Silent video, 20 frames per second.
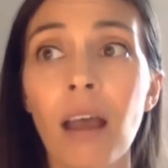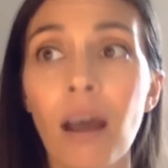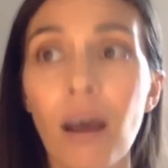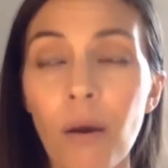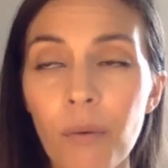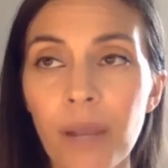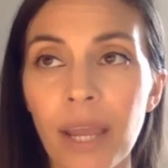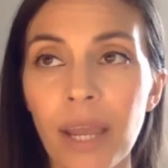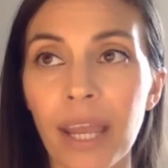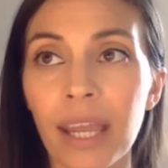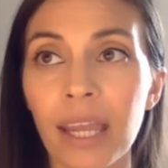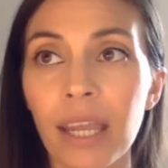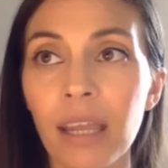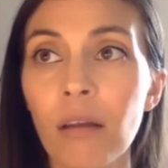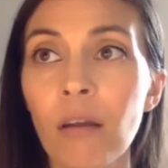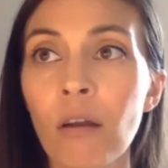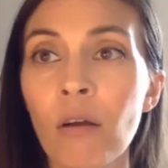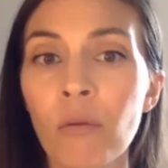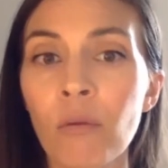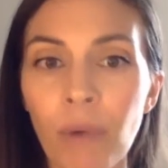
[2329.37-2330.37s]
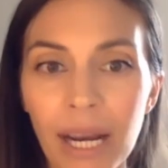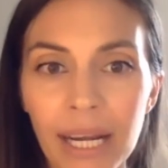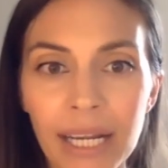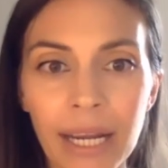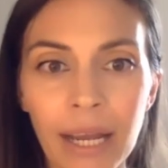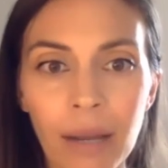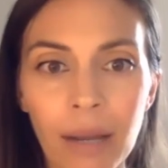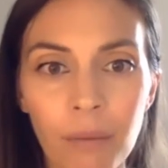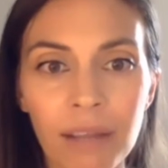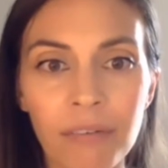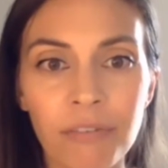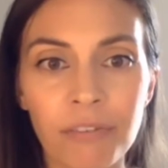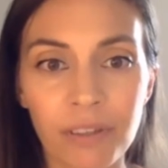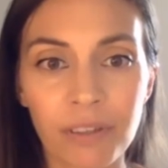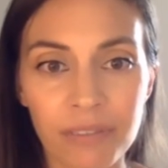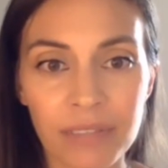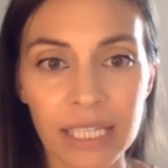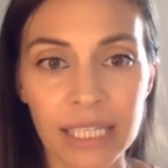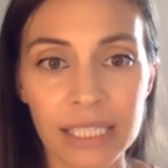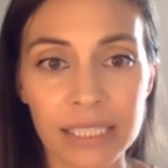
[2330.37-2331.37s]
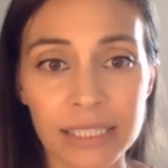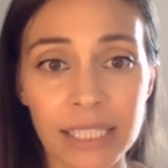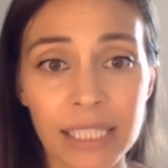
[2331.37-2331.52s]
okay, right now I feel this.